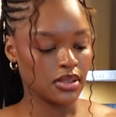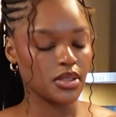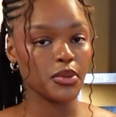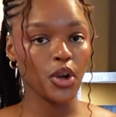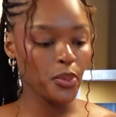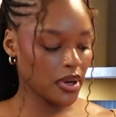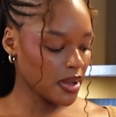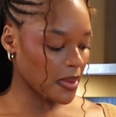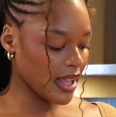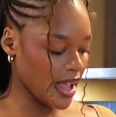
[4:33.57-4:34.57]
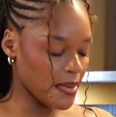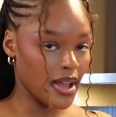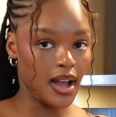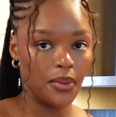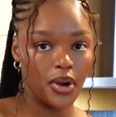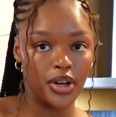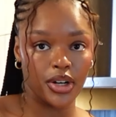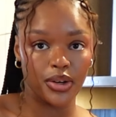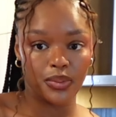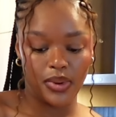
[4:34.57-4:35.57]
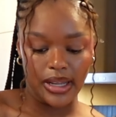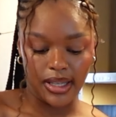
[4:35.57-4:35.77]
I'm gonna open up, I got my hot water right